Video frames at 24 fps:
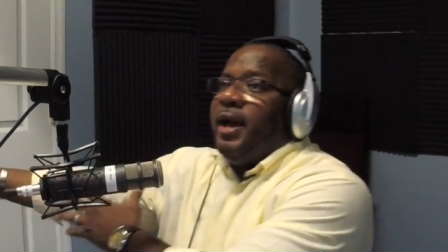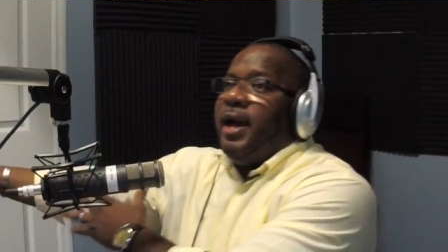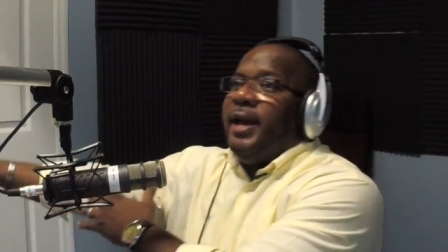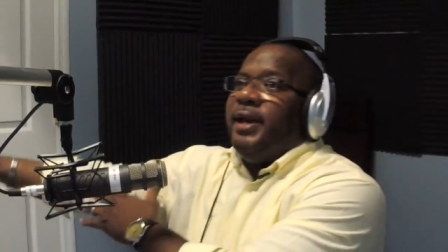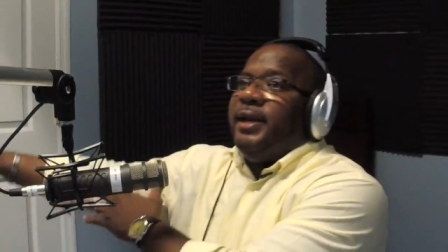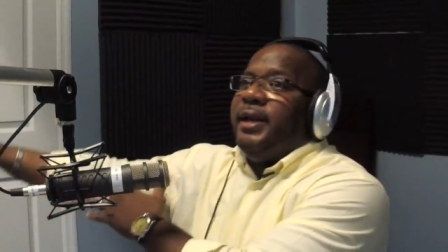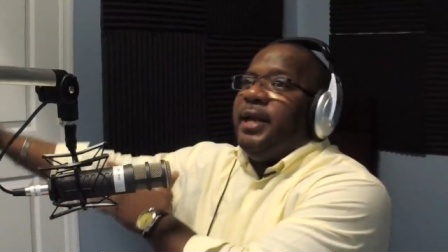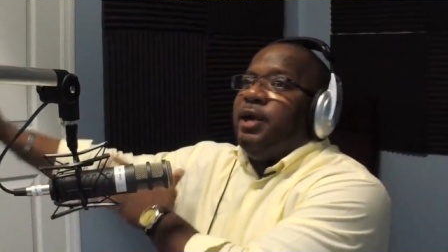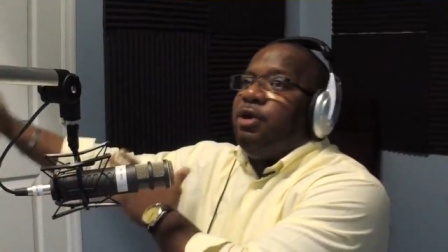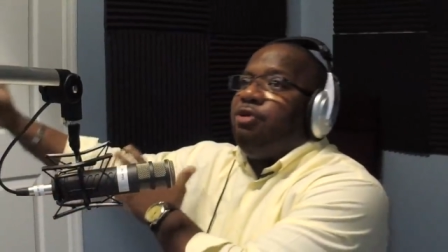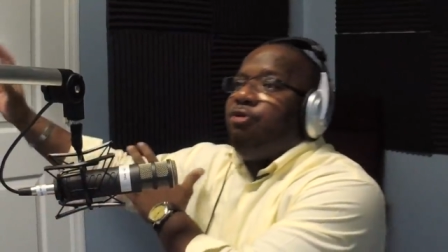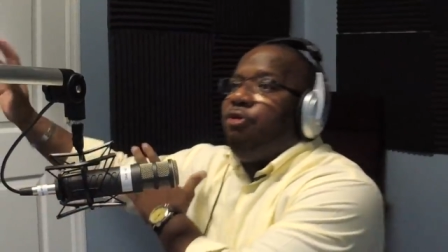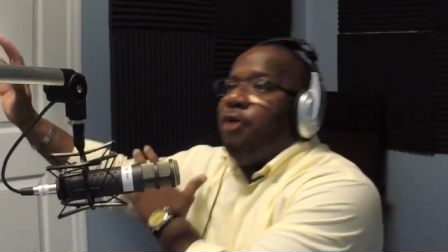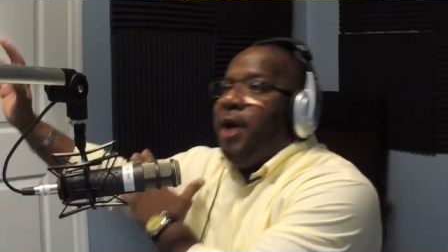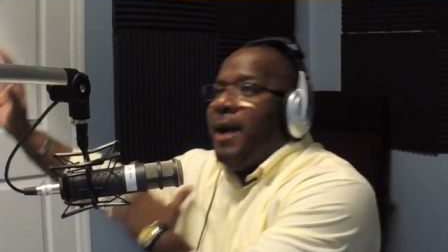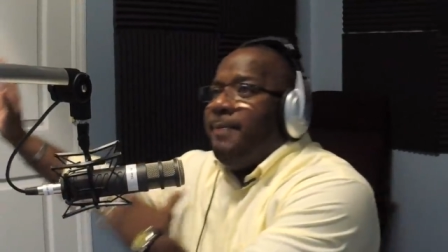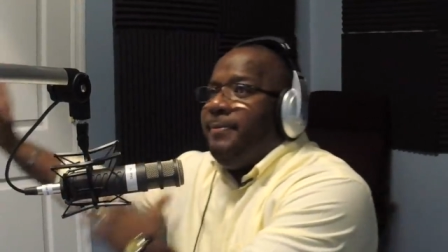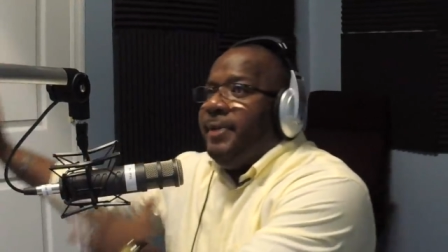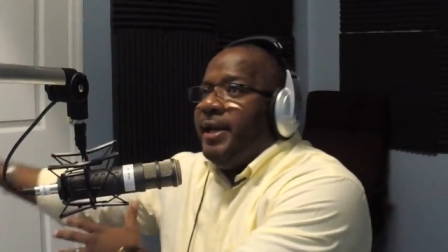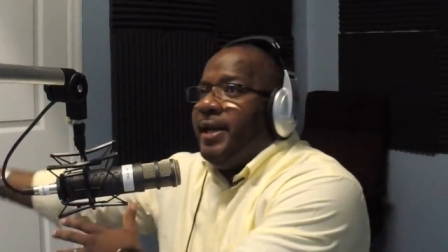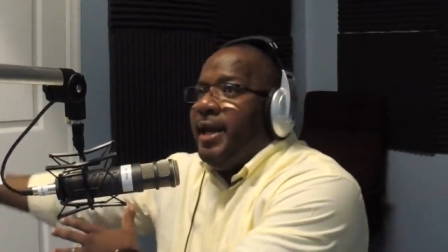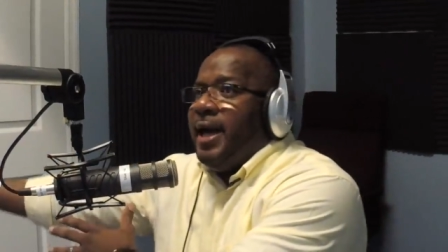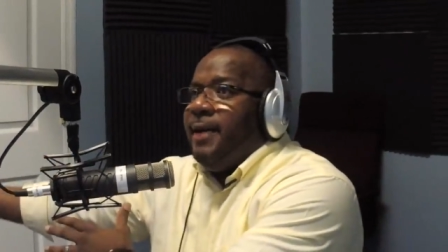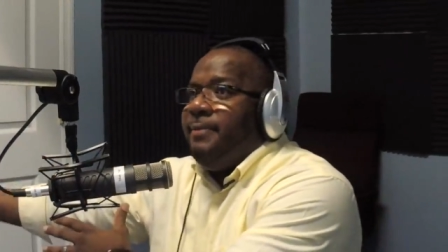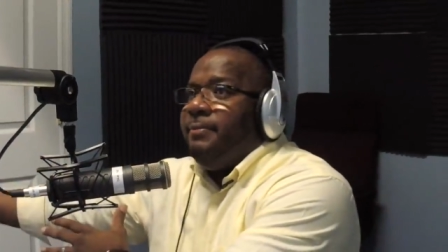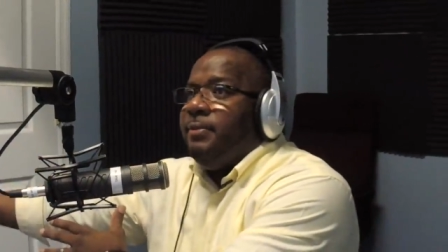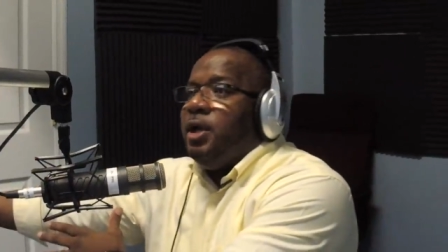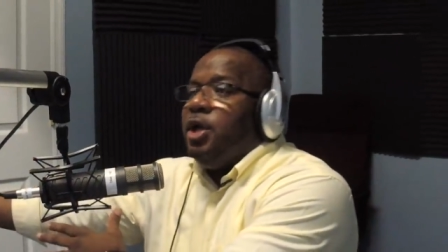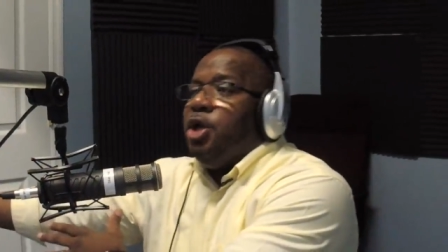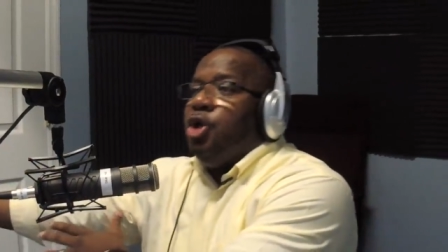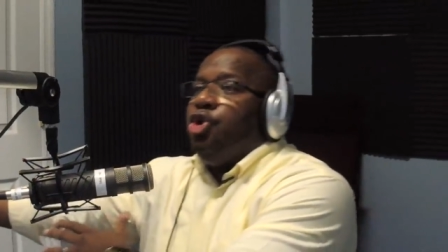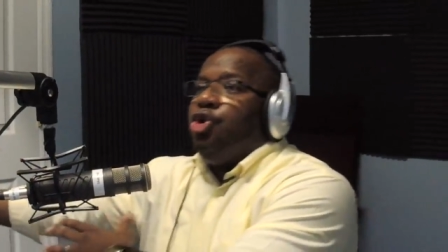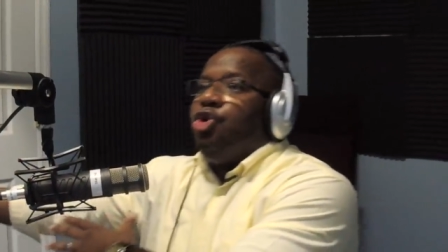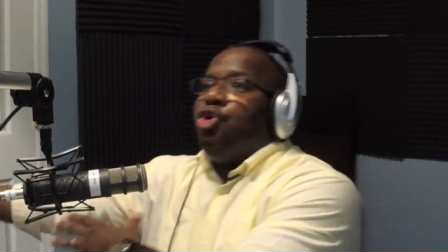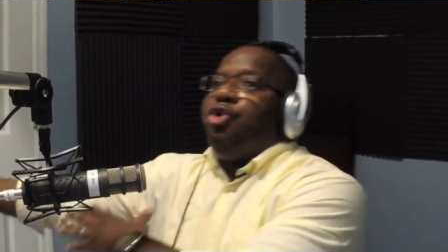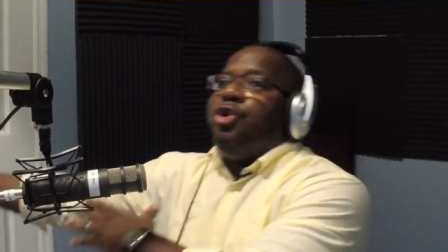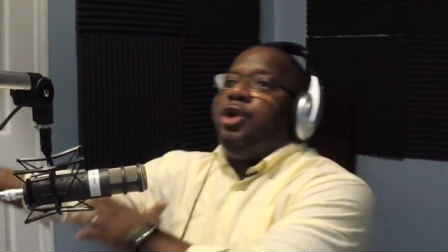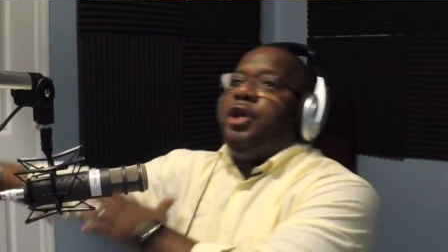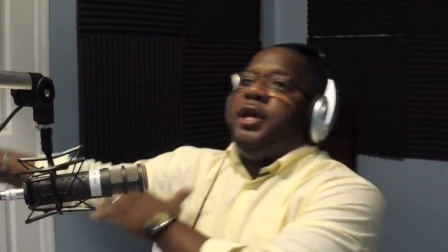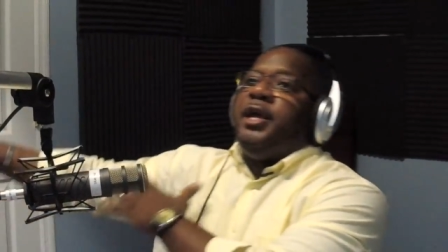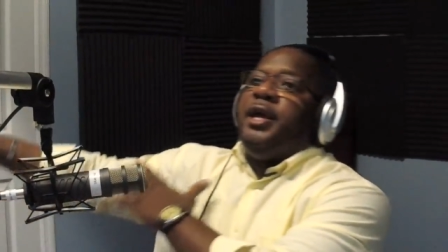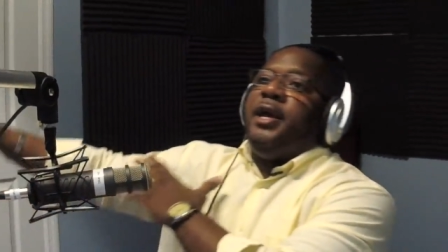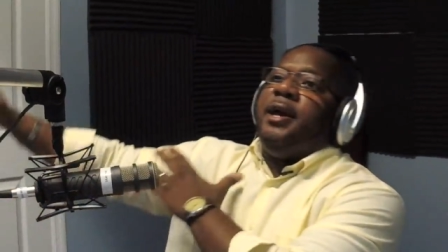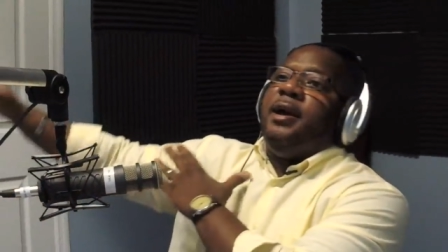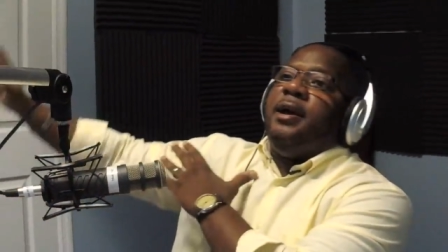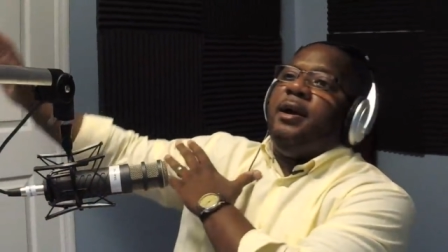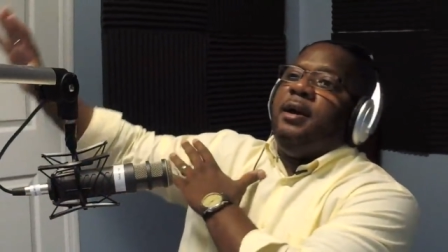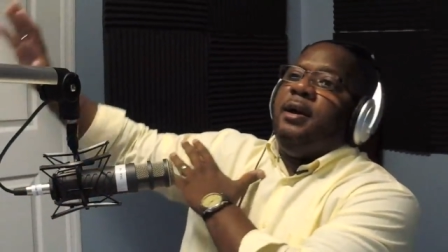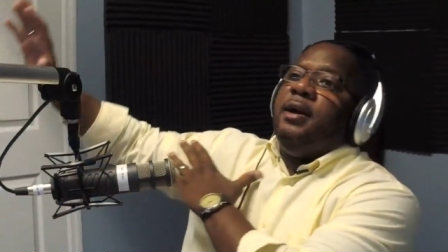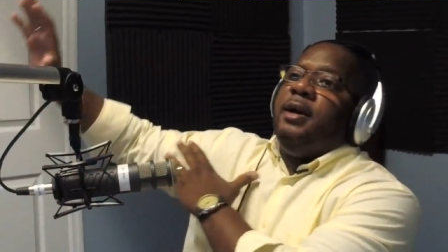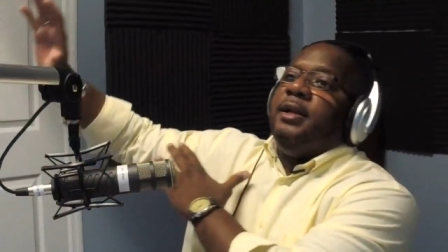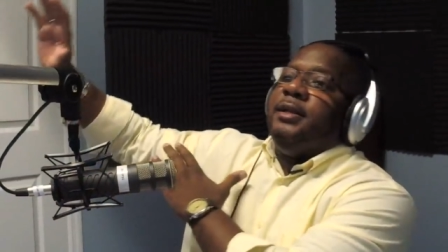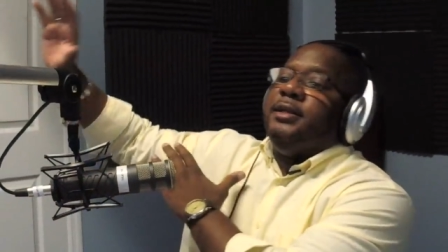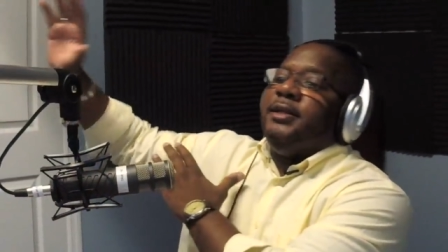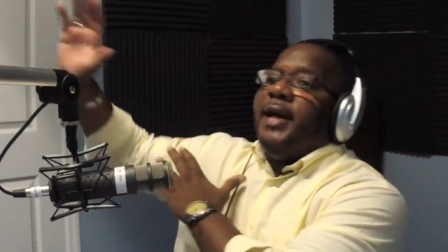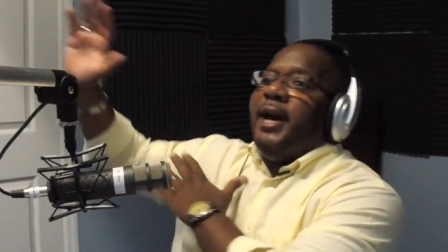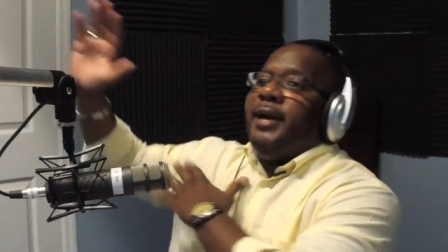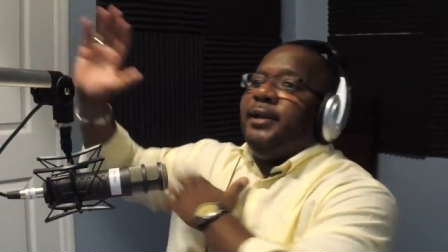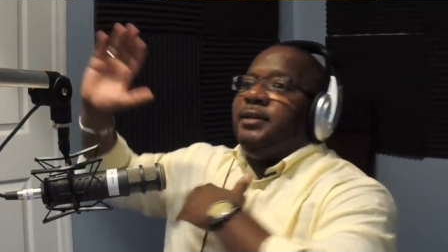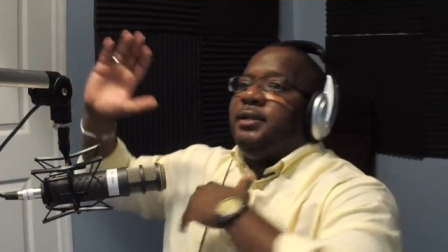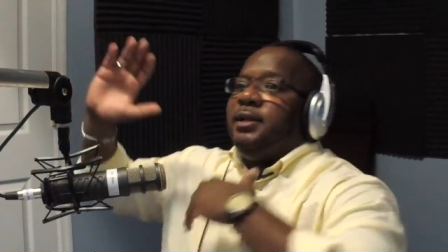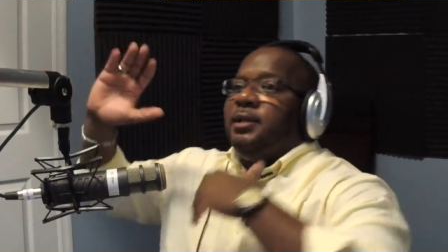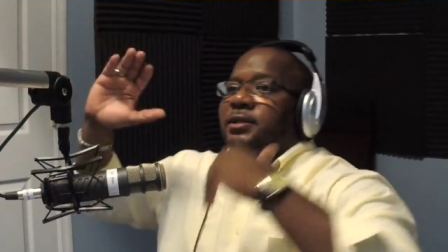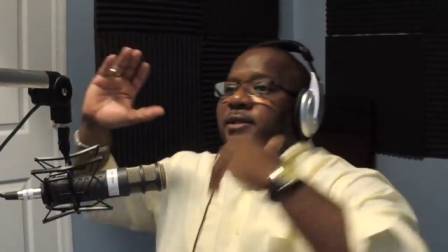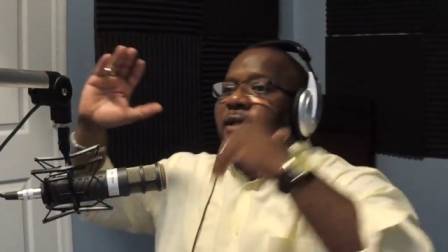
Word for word: and they Grammy them. You hear that the,